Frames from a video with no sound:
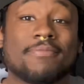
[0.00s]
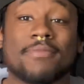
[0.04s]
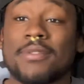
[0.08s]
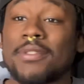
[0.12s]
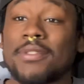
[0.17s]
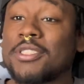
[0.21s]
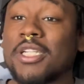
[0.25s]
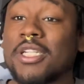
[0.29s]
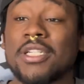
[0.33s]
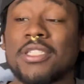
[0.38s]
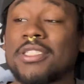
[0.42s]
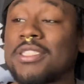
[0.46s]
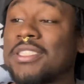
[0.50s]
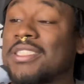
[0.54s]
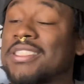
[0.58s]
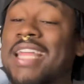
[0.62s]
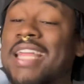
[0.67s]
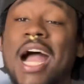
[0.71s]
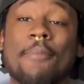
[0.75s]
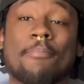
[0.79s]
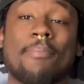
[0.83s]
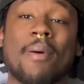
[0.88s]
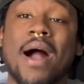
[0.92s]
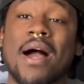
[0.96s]
just
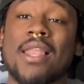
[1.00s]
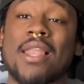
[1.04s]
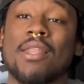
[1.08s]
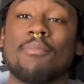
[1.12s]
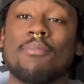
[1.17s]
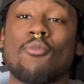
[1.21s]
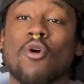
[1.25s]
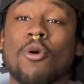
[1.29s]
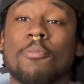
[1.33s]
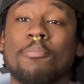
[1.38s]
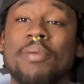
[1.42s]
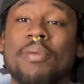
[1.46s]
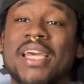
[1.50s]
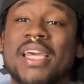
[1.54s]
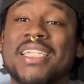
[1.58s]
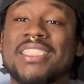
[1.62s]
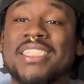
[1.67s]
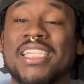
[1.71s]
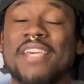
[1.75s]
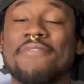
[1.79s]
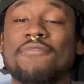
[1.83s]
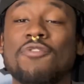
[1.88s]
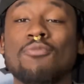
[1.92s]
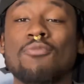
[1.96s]
stockpiling more picks
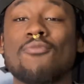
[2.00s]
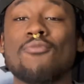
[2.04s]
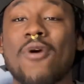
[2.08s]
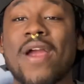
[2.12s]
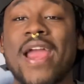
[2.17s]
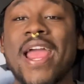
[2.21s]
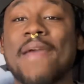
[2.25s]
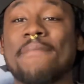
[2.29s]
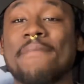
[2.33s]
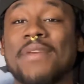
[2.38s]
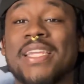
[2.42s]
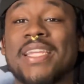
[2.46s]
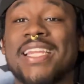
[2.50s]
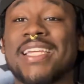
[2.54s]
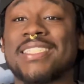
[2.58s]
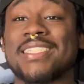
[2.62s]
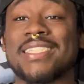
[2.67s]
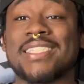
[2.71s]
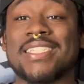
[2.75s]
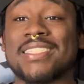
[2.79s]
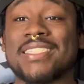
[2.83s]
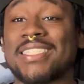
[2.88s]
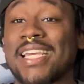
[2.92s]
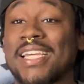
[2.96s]
give you more
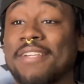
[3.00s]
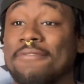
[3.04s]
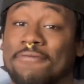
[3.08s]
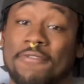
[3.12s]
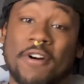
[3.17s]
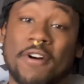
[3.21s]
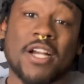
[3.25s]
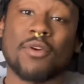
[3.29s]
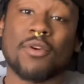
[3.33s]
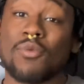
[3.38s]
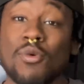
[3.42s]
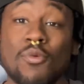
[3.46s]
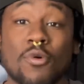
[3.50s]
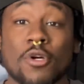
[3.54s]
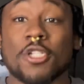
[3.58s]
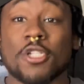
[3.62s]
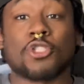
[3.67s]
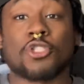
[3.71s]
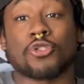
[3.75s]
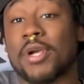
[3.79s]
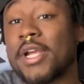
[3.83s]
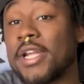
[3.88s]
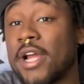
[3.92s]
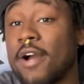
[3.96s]
ammunition to say, fuck it, we want
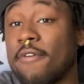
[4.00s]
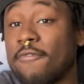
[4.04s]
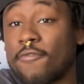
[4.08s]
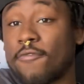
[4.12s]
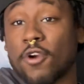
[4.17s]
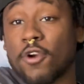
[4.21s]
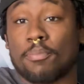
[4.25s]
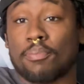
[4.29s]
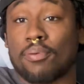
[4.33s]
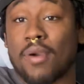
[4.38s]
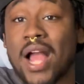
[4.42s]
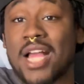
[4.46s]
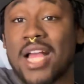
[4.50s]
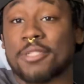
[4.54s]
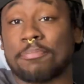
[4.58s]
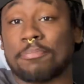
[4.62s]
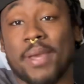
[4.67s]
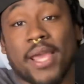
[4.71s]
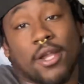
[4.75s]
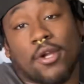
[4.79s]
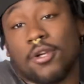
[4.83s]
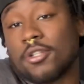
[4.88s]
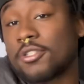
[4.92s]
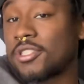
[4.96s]
to trade up for a
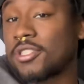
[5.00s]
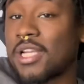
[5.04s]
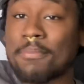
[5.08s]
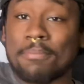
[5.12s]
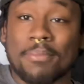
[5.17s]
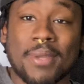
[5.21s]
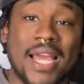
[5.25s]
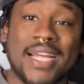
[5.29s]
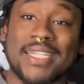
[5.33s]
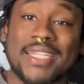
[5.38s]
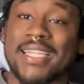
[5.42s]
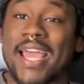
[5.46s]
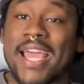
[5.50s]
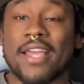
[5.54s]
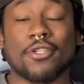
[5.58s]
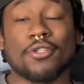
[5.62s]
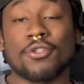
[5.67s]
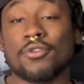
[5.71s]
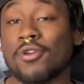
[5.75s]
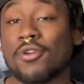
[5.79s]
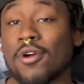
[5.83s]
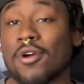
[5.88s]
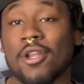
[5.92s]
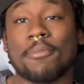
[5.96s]
prospect or something like that.
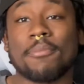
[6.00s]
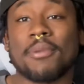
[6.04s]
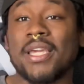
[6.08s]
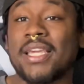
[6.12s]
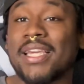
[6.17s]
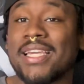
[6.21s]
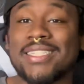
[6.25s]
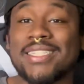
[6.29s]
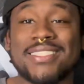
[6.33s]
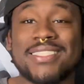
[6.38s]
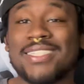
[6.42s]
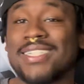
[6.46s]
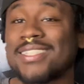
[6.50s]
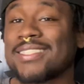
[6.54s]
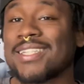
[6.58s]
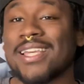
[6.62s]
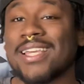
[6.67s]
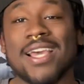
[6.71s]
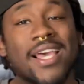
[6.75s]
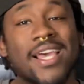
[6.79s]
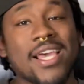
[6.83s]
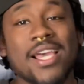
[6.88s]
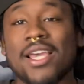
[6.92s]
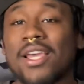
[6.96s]
You know what I mean?
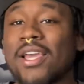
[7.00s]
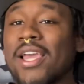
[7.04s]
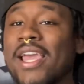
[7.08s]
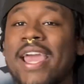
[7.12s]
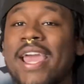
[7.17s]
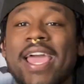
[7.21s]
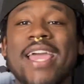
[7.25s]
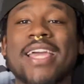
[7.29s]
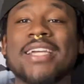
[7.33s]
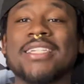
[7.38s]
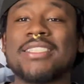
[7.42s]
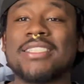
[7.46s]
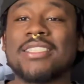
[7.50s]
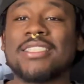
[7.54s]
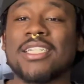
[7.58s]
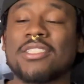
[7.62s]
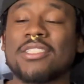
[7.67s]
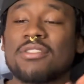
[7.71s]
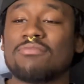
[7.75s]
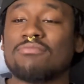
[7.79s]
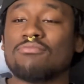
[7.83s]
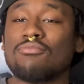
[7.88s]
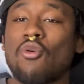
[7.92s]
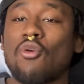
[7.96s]
It's
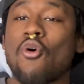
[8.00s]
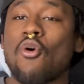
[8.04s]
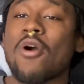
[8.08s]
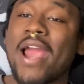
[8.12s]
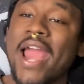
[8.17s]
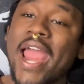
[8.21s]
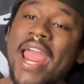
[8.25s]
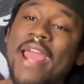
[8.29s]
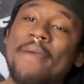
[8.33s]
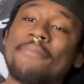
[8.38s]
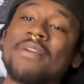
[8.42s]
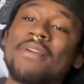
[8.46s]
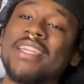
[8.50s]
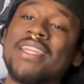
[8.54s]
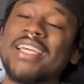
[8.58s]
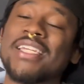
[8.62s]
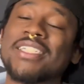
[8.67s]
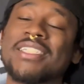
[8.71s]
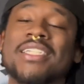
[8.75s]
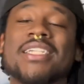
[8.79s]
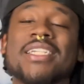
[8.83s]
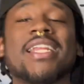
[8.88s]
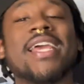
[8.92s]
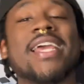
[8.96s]
just more
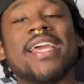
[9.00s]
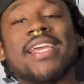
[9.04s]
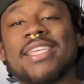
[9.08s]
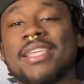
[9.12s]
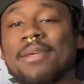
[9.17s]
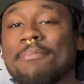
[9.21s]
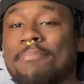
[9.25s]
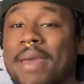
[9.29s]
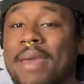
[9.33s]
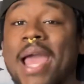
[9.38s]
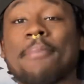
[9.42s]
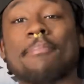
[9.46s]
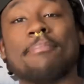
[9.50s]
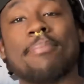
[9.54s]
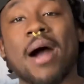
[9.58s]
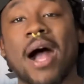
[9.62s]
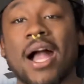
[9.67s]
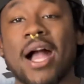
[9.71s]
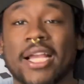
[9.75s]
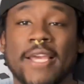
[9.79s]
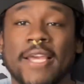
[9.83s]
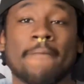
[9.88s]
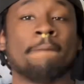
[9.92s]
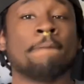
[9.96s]
ammunition in your back
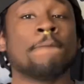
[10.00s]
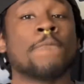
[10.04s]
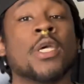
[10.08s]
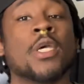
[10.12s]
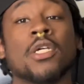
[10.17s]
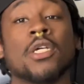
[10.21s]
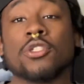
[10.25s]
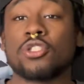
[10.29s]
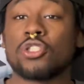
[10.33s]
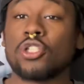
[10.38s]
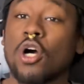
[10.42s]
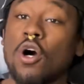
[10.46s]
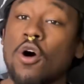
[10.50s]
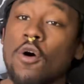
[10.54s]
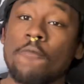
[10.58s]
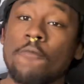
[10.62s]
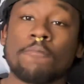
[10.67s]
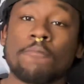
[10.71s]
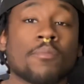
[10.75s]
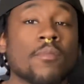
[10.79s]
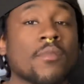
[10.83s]
pocket. So